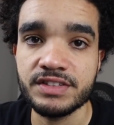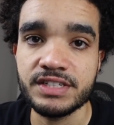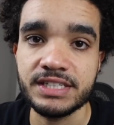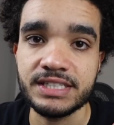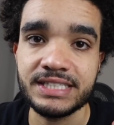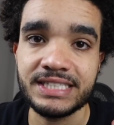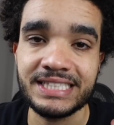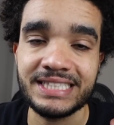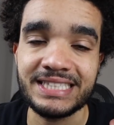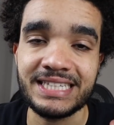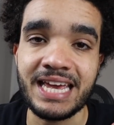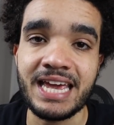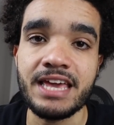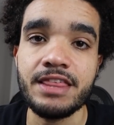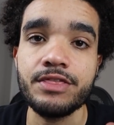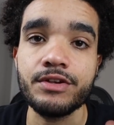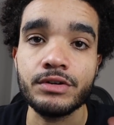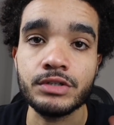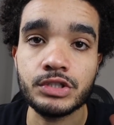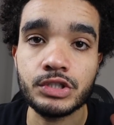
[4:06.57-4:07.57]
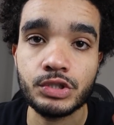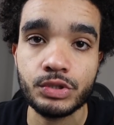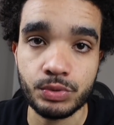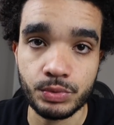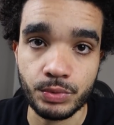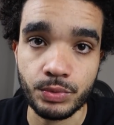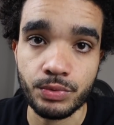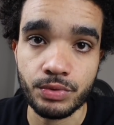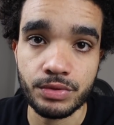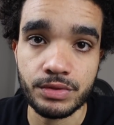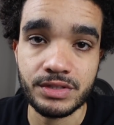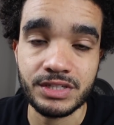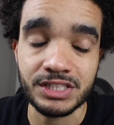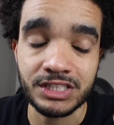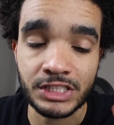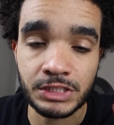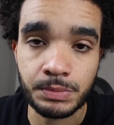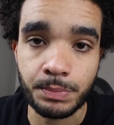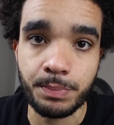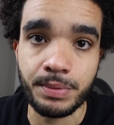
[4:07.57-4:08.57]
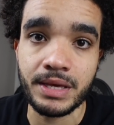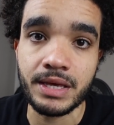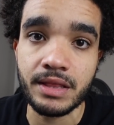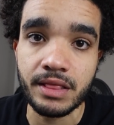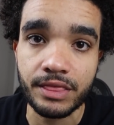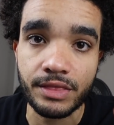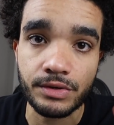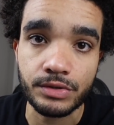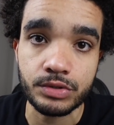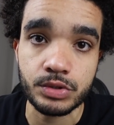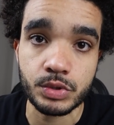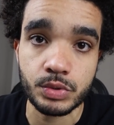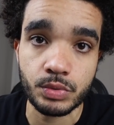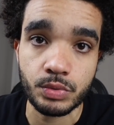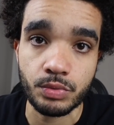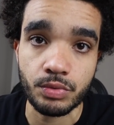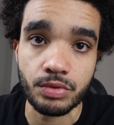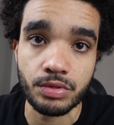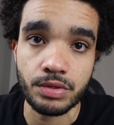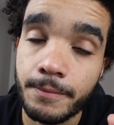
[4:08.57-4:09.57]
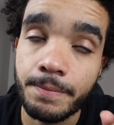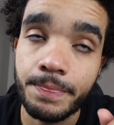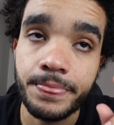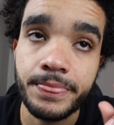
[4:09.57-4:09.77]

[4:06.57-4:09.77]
to say their truth, to speak their truth,